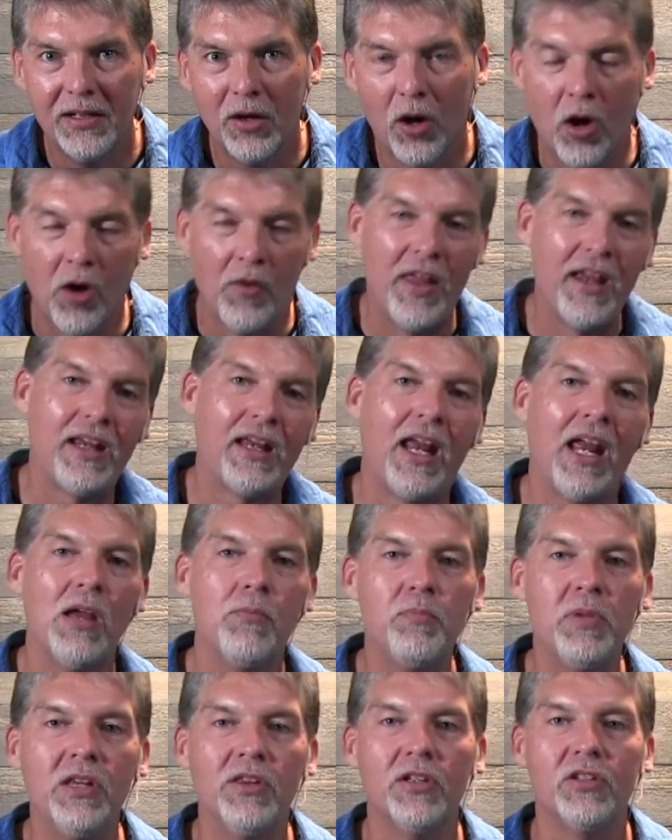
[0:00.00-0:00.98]
or they
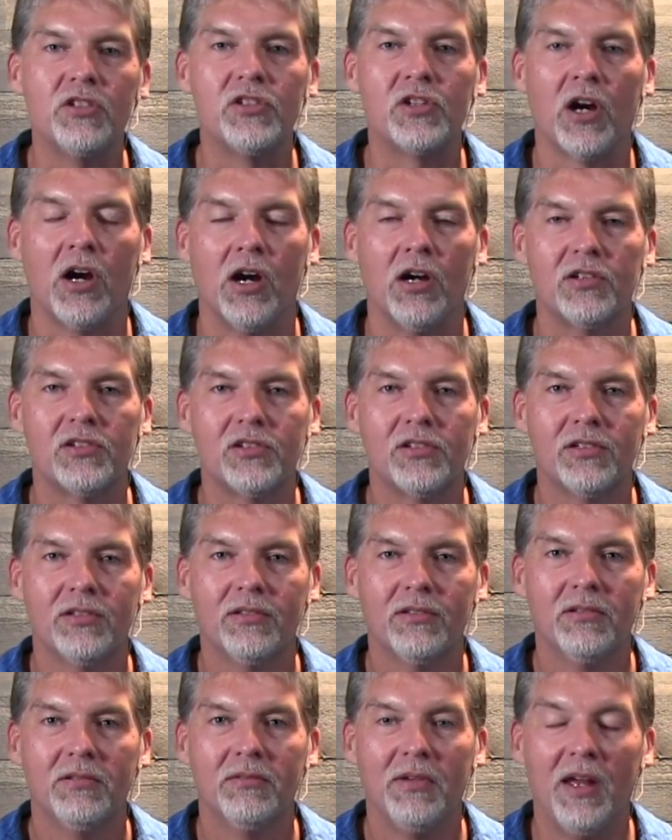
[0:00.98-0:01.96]
can't be the church.
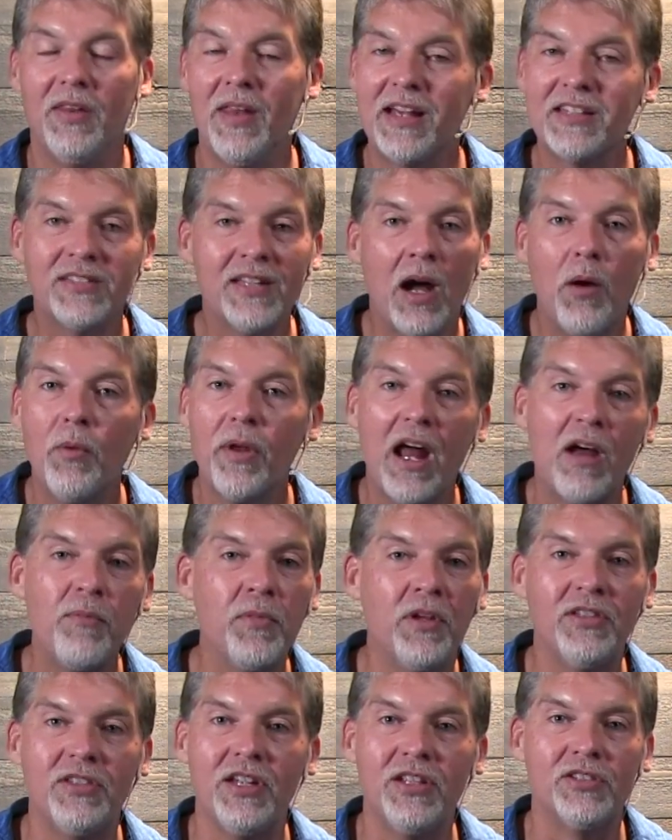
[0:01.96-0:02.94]
And that's not what I've
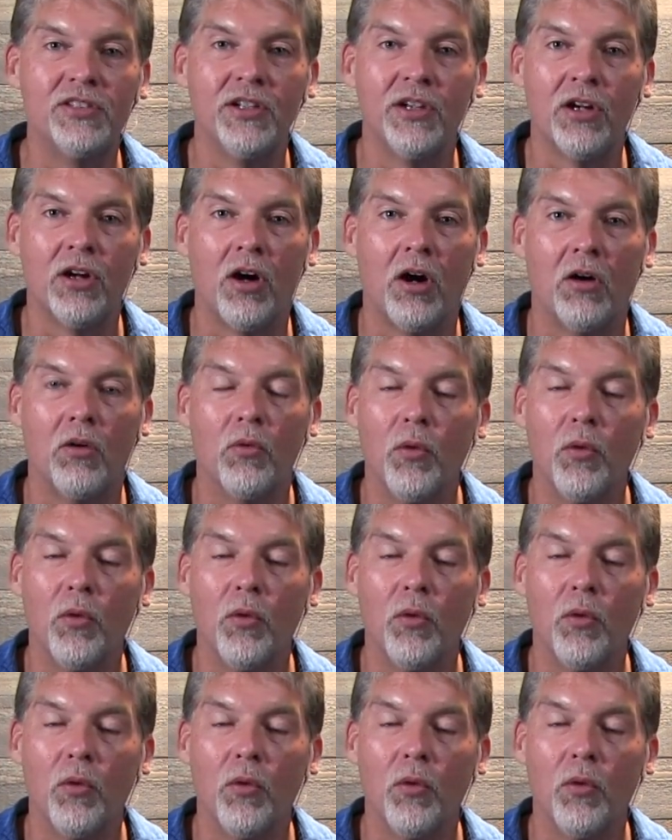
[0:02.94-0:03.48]
been teaching at all.